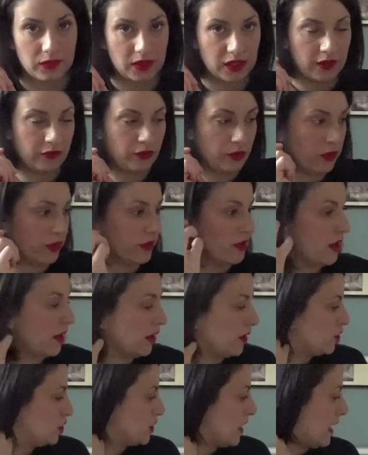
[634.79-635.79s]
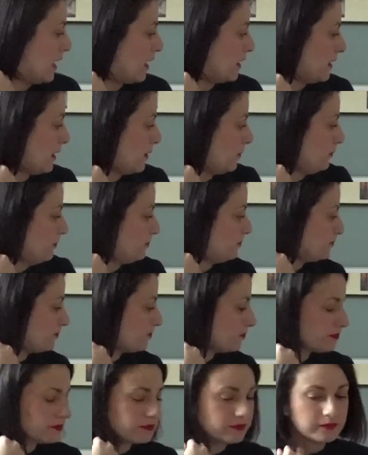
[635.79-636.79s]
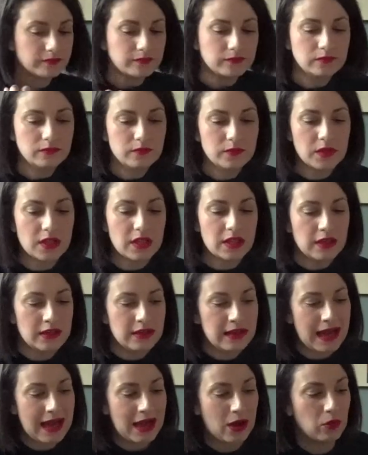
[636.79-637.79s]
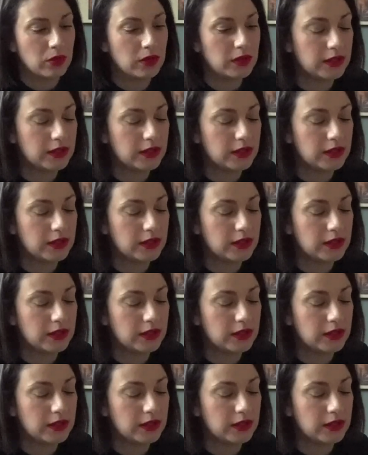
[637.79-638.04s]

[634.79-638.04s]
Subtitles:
if you want the chart now. Now,